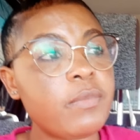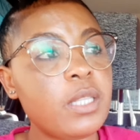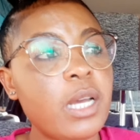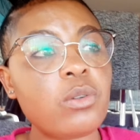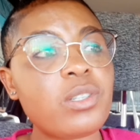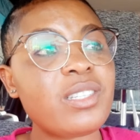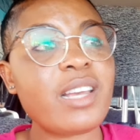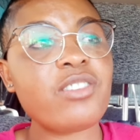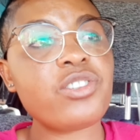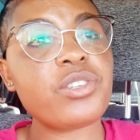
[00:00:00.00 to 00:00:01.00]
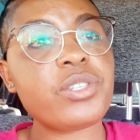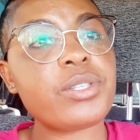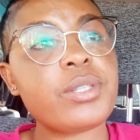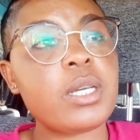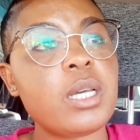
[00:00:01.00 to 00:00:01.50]
They are not side chicks.
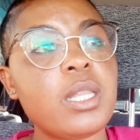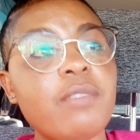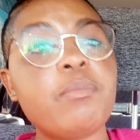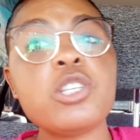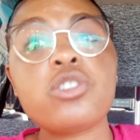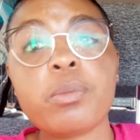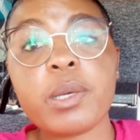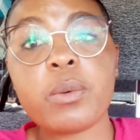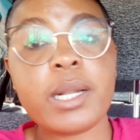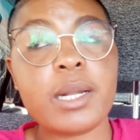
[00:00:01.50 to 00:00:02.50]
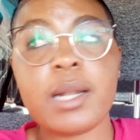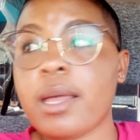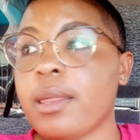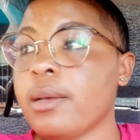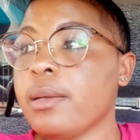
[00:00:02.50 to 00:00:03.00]
They've been chopping one
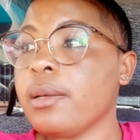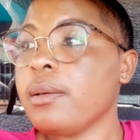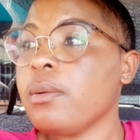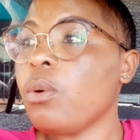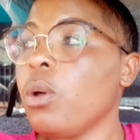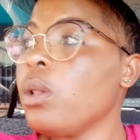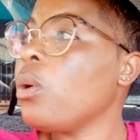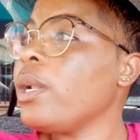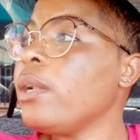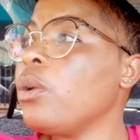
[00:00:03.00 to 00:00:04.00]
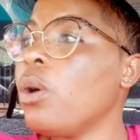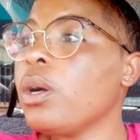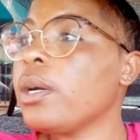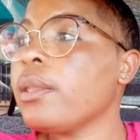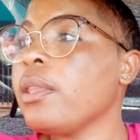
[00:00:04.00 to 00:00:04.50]
another. All
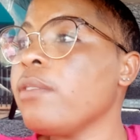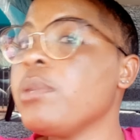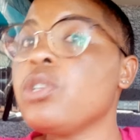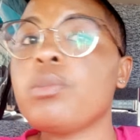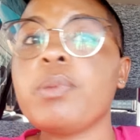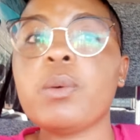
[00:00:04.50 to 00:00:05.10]
along, they've been chopping